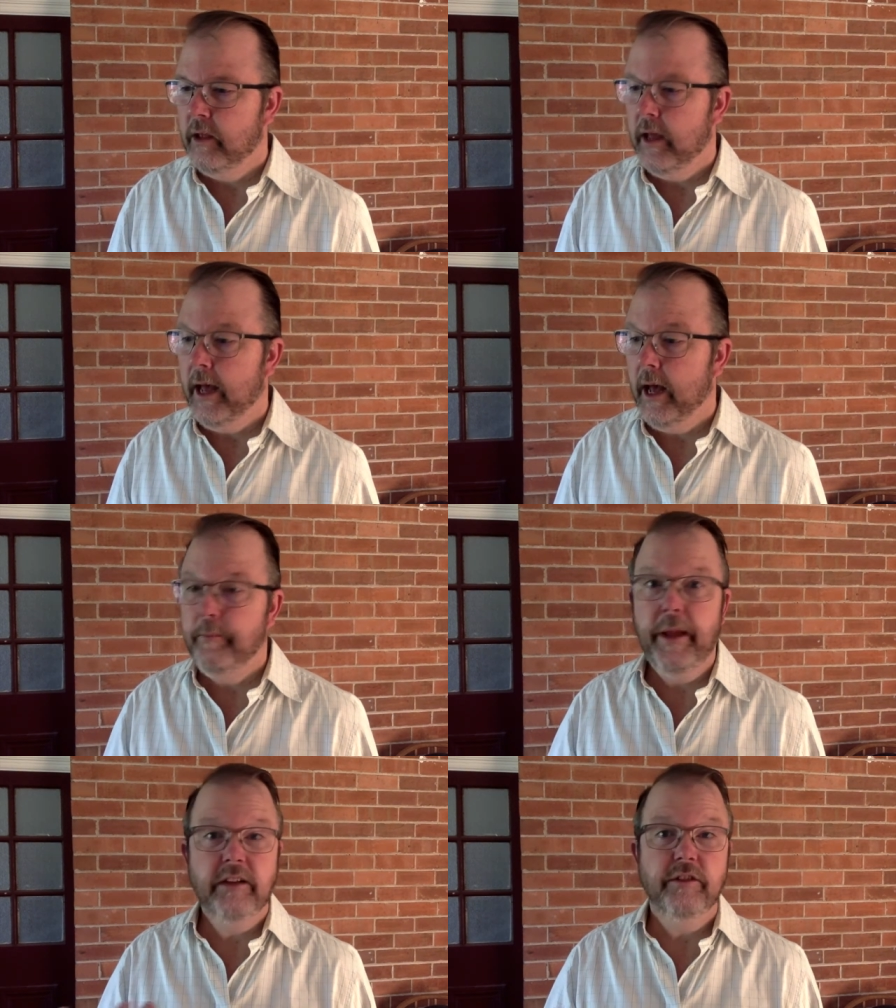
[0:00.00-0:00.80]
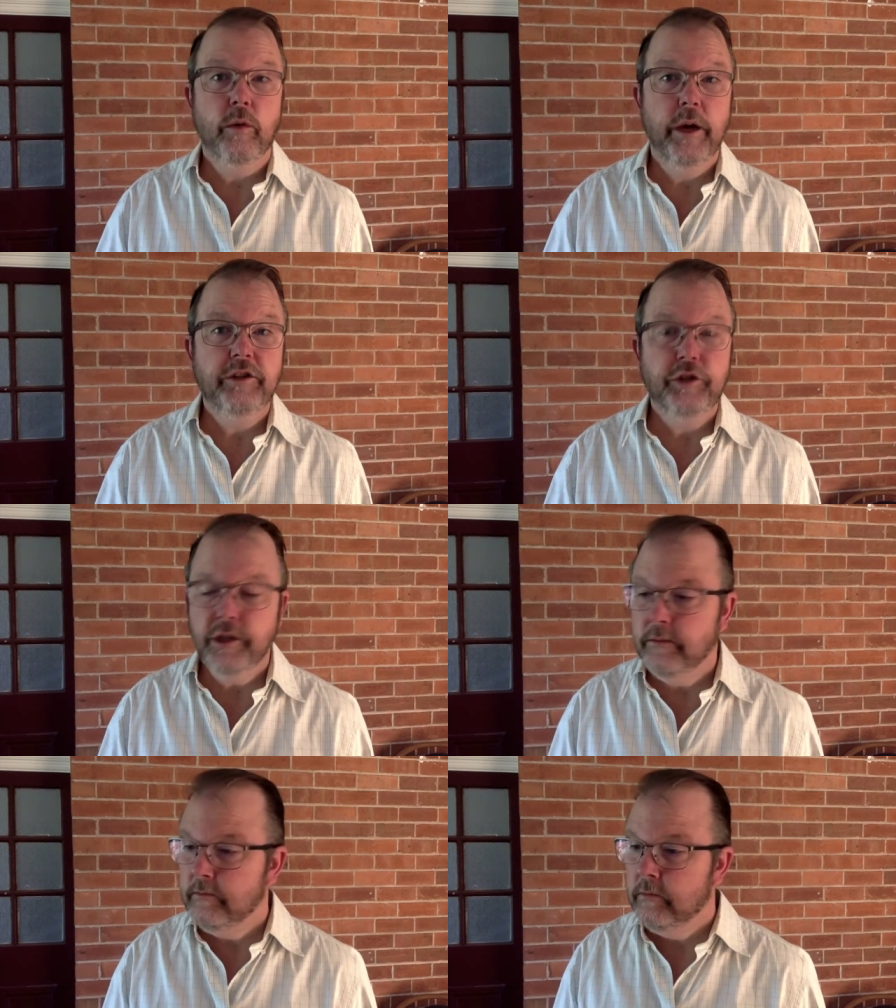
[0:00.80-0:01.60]
Uh, begs the
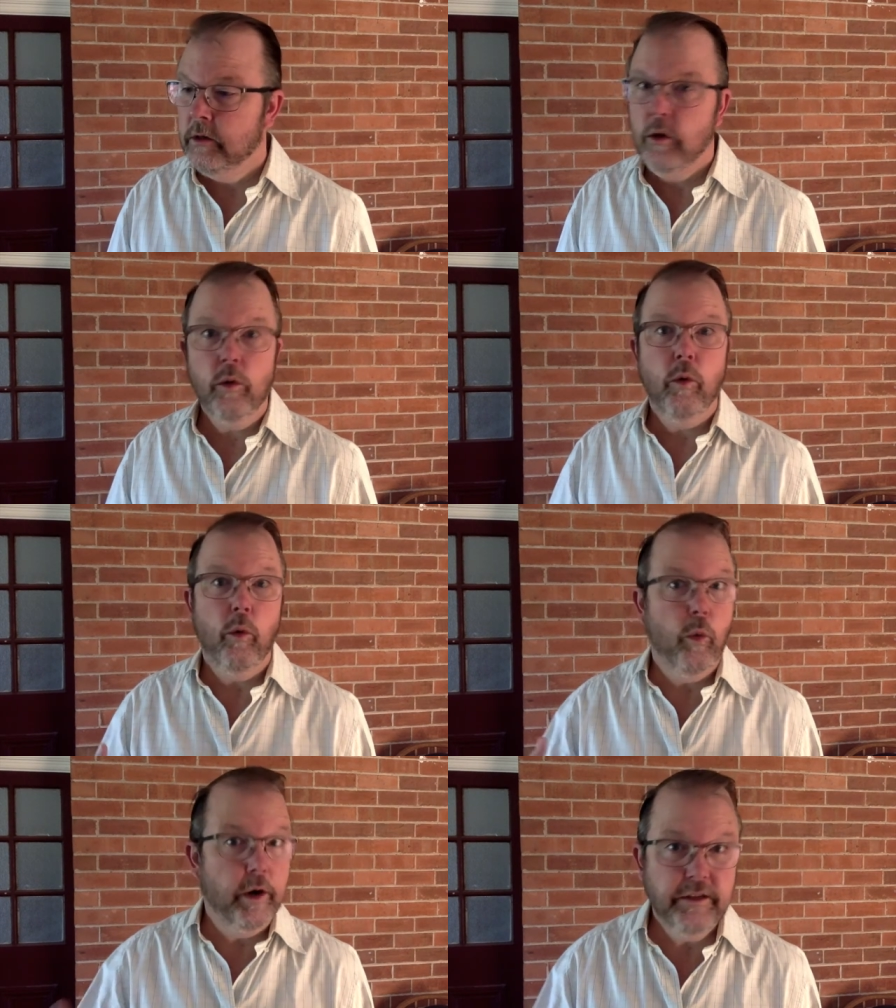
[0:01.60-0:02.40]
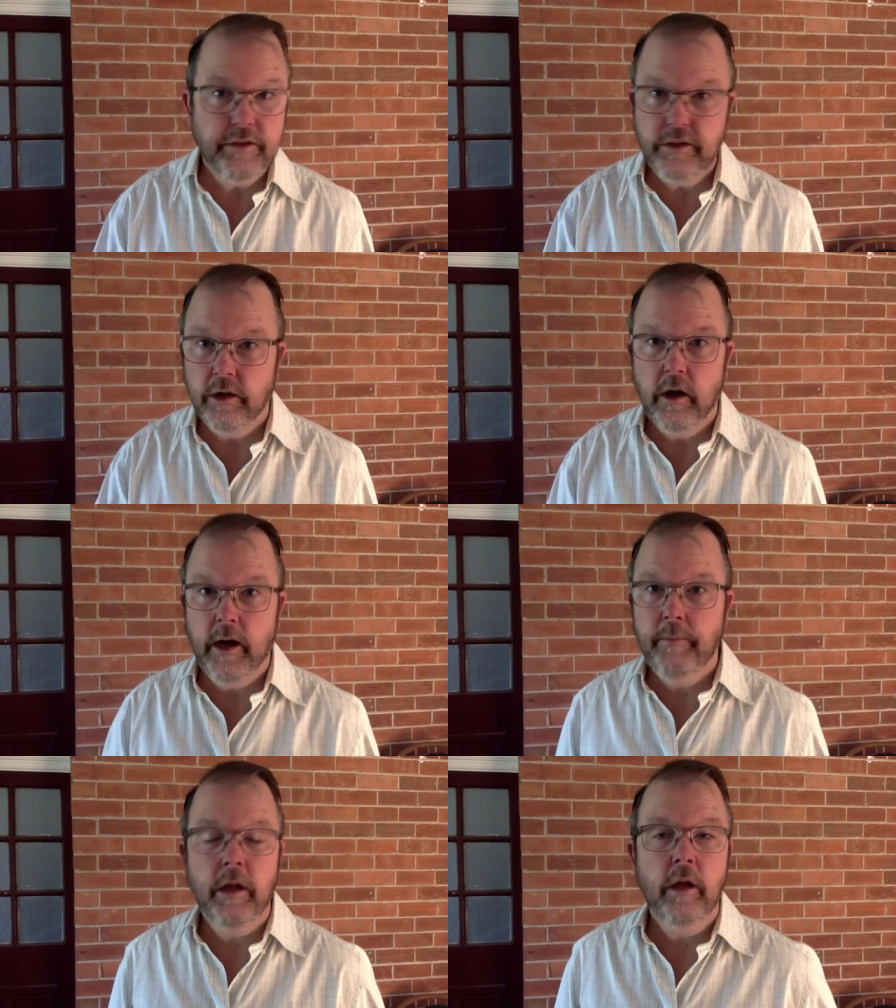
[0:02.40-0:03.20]
question, what is the
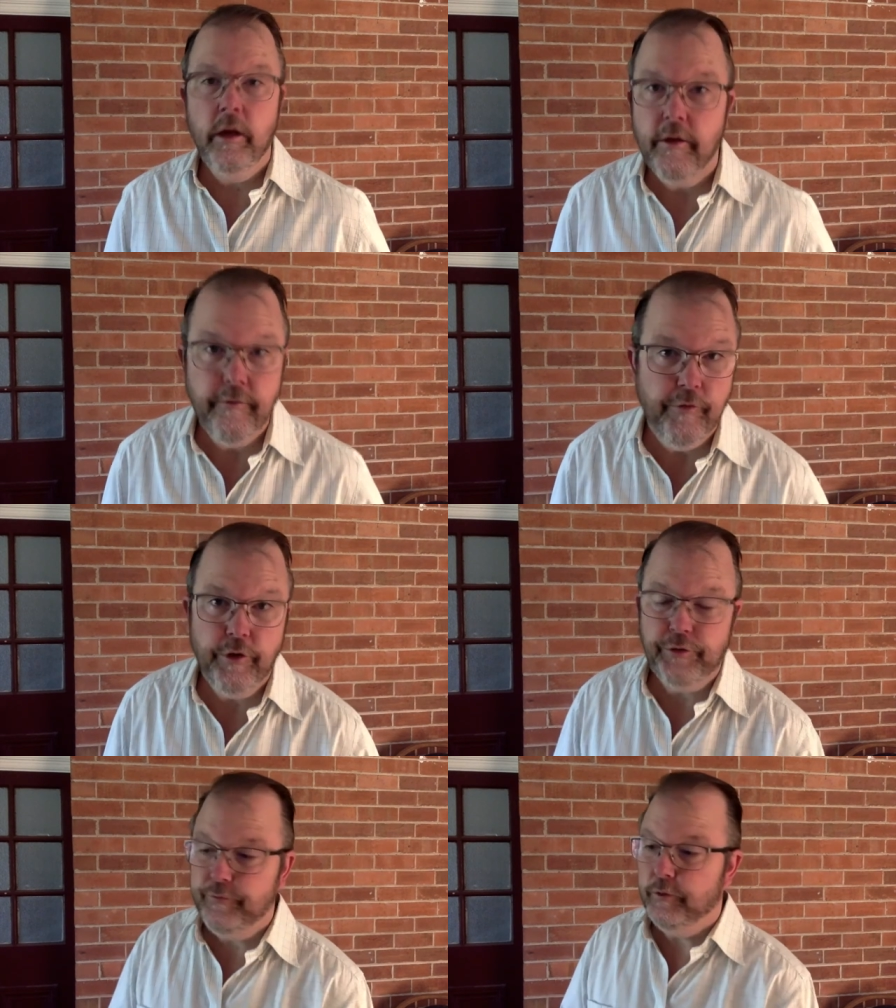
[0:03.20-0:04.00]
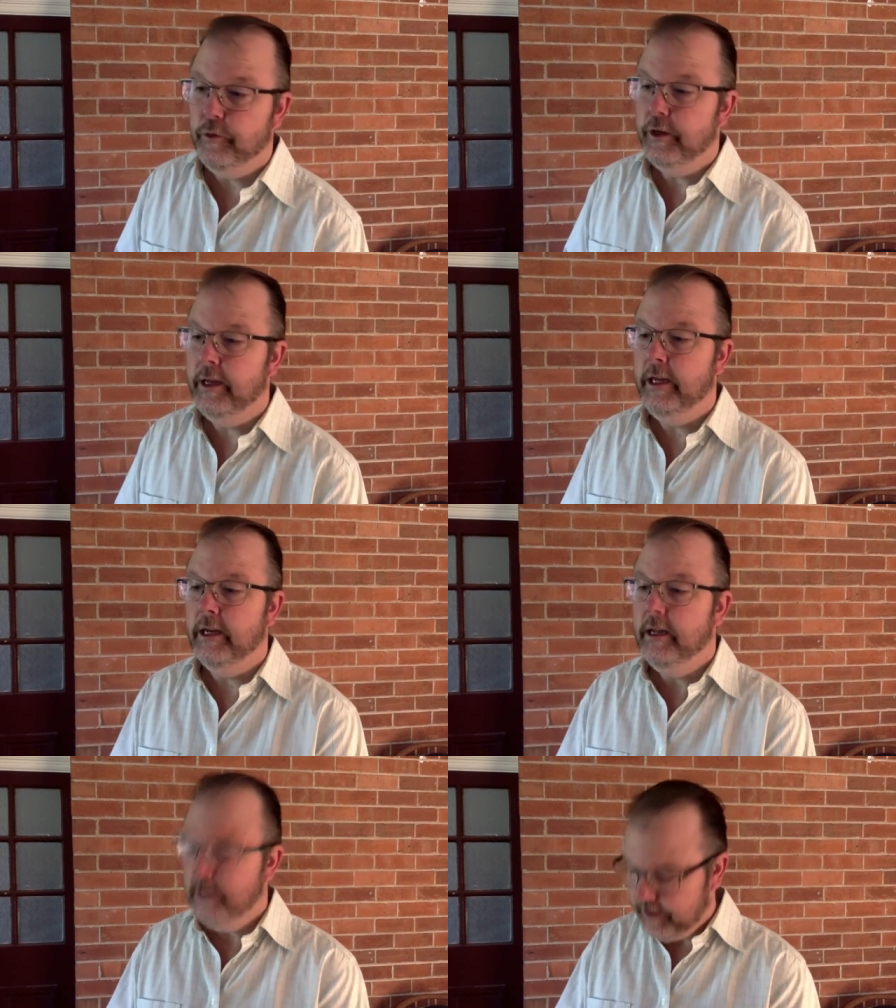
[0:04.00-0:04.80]
time? Verse 14
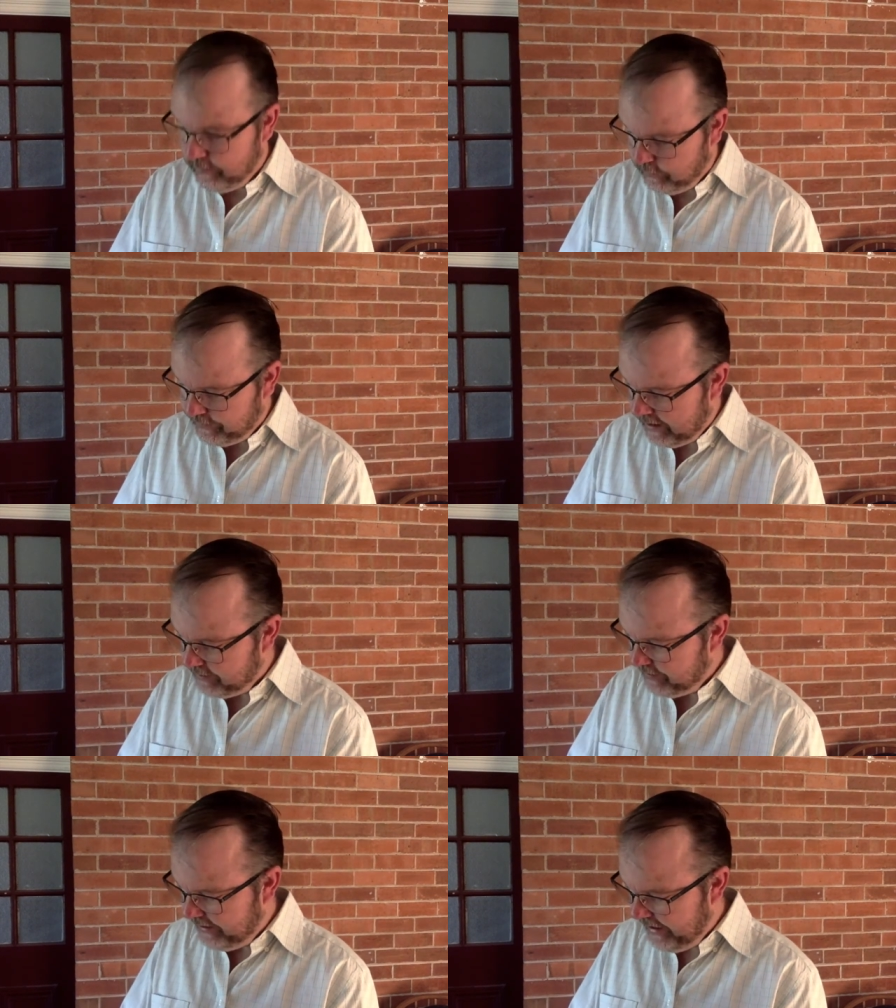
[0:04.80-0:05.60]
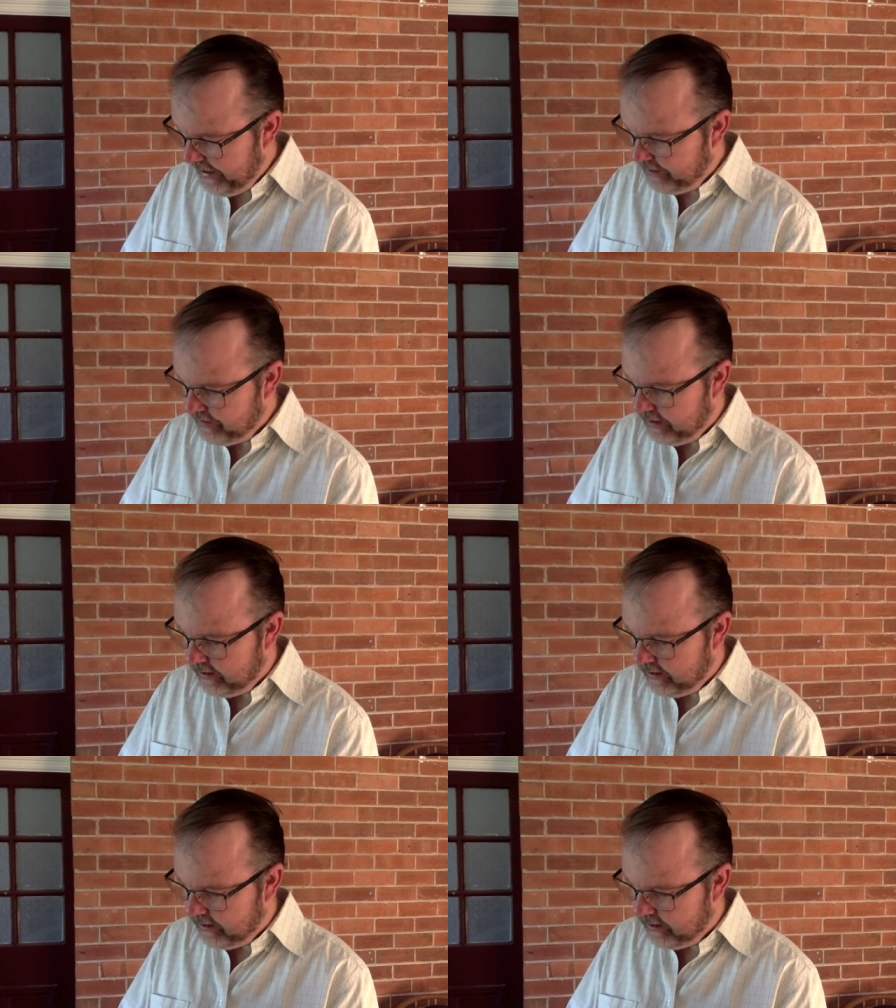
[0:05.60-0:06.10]
tells us the answer.